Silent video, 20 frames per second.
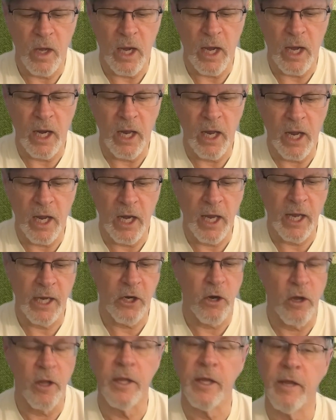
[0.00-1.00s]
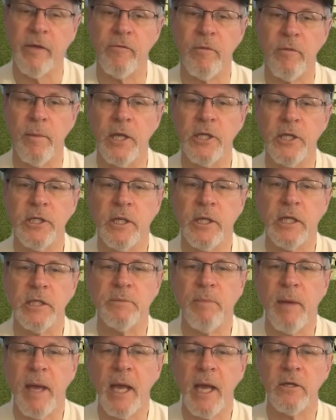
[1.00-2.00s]
I like all the information that's
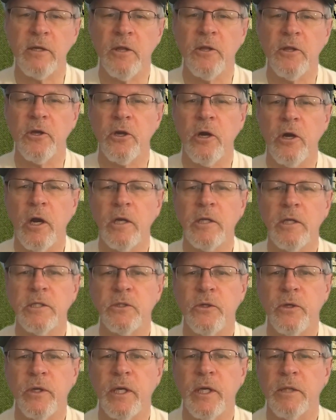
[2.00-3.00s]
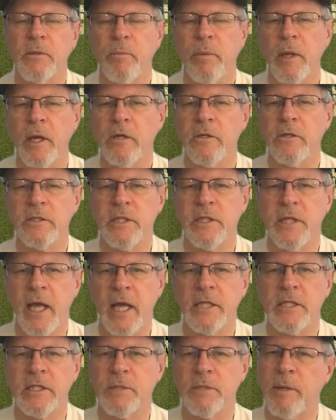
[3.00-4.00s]
packed on the cards. You get the player's
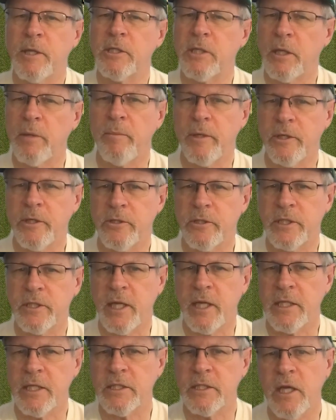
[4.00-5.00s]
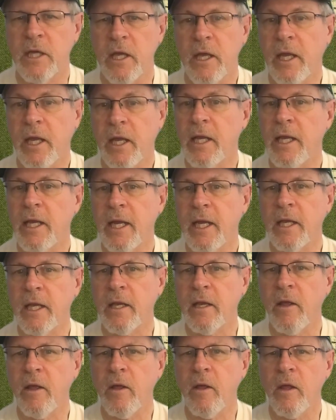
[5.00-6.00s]
stats, especially the pitcher stats in
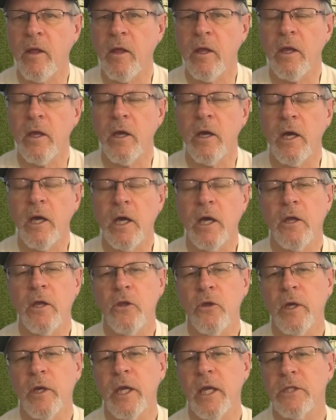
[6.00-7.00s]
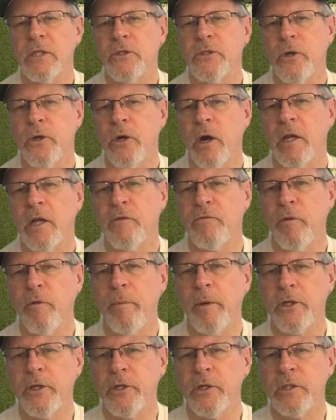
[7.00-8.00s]
hitting. You'll get 2 cards for
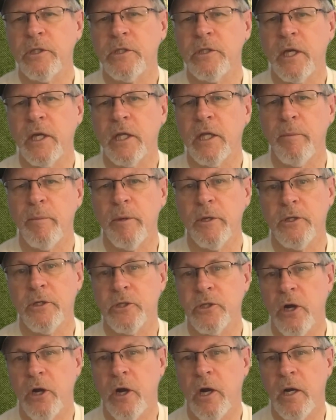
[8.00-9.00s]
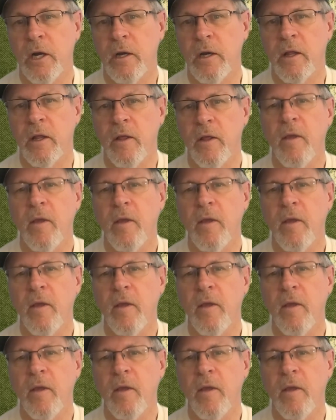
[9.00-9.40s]
pitchers. You get the pitcher's card